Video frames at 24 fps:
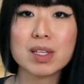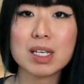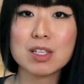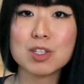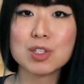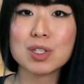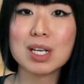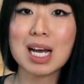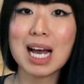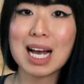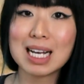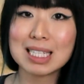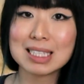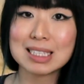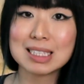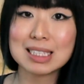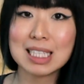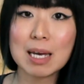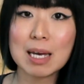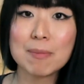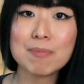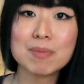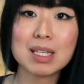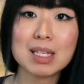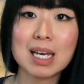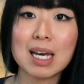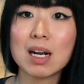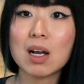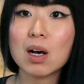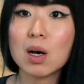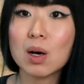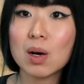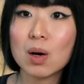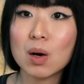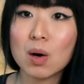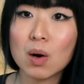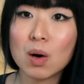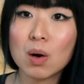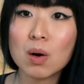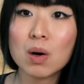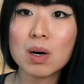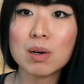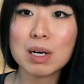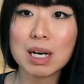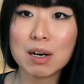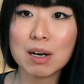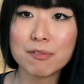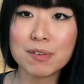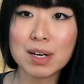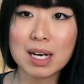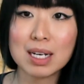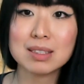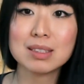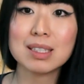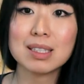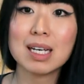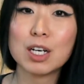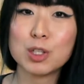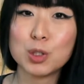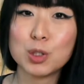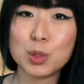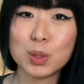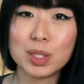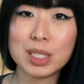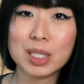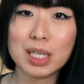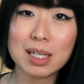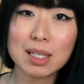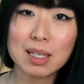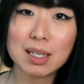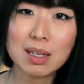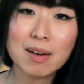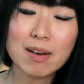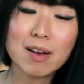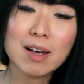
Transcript: is to accept that all of us are unique.